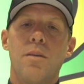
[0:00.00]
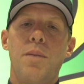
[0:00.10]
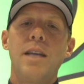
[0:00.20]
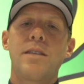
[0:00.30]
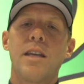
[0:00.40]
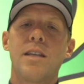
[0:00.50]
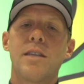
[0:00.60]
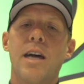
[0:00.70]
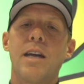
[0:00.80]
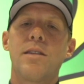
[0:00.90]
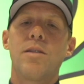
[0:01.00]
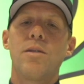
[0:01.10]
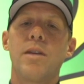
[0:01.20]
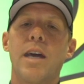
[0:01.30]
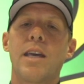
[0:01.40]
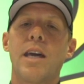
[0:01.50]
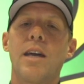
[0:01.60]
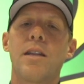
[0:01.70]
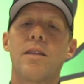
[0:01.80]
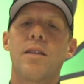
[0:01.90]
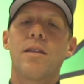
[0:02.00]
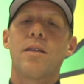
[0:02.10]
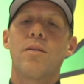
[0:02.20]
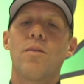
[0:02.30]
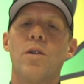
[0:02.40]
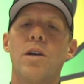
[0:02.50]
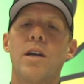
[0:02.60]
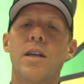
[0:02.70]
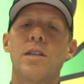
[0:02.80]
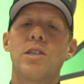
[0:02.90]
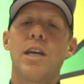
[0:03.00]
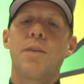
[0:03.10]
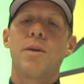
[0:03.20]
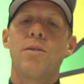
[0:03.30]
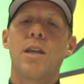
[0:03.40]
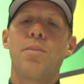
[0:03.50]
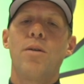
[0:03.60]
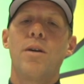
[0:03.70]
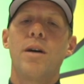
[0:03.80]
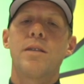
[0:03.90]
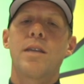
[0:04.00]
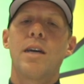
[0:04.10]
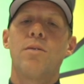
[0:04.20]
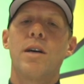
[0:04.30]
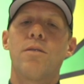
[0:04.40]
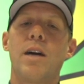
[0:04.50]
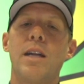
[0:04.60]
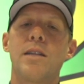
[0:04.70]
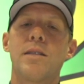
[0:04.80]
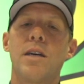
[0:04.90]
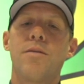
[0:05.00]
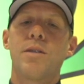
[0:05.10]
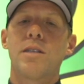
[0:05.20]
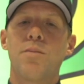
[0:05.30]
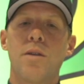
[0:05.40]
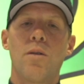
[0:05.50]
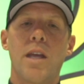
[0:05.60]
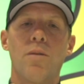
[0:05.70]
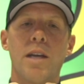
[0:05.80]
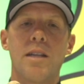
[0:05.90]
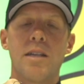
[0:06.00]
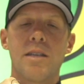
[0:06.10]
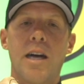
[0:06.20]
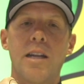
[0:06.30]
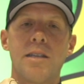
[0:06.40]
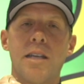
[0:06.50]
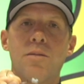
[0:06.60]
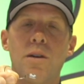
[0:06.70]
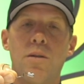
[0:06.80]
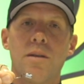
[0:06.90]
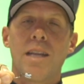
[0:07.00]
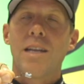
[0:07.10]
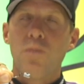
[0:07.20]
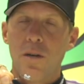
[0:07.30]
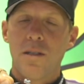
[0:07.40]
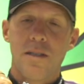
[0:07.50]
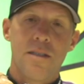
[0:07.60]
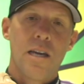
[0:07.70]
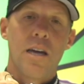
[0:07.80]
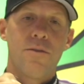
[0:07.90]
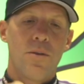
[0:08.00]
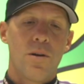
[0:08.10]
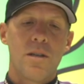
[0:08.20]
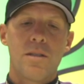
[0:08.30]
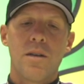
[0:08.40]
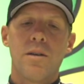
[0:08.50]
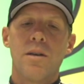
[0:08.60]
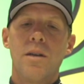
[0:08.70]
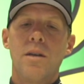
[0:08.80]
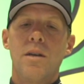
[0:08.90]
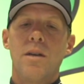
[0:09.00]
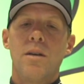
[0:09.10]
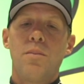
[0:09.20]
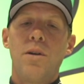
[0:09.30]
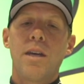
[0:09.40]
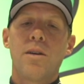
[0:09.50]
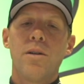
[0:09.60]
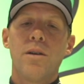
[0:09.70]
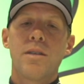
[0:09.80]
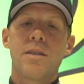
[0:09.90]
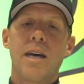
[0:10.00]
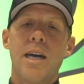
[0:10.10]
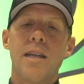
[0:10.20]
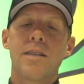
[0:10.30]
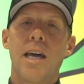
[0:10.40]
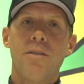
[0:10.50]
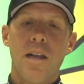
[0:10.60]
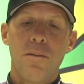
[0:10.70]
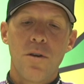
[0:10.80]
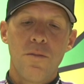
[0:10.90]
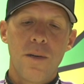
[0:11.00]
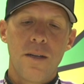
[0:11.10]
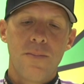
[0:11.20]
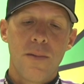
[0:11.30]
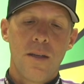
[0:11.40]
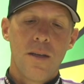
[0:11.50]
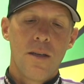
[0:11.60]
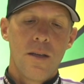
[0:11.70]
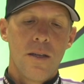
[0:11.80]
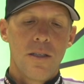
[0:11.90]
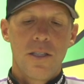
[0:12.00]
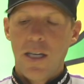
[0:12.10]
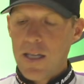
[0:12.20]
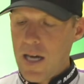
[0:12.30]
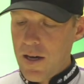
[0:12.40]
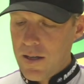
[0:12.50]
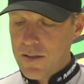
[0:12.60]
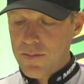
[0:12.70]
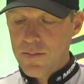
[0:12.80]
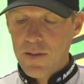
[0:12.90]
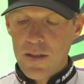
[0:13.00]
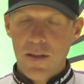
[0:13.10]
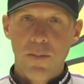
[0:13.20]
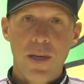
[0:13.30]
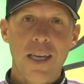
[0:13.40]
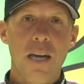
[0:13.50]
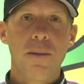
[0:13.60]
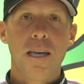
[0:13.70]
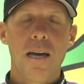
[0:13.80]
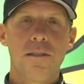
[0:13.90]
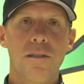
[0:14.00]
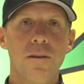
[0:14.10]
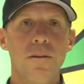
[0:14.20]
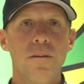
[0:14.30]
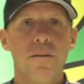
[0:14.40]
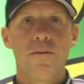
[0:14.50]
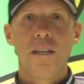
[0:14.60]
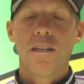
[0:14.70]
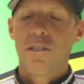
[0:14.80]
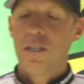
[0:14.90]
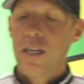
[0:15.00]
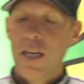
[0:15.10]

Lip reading: basically designed to like kind of work and shake, but when you pull it, it's gonna wanna right itself. Just way the design is, that's what it was designed for. So pretty cool little design, it's gonna have a lot of movement. Check it out by Gamakatsu, Finesse Jig